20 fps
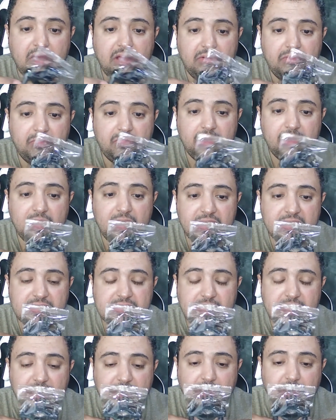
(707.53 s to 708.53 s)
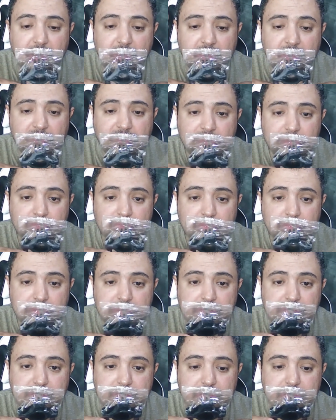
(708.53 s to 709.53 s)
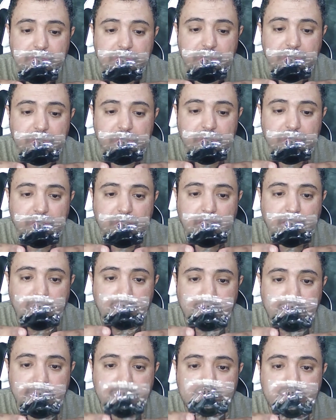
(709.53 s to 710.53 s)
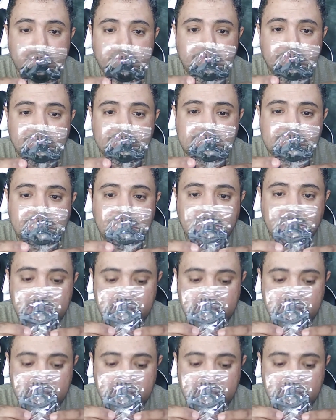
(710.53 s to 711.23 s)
really it's like a lot of tools. This will be a stand,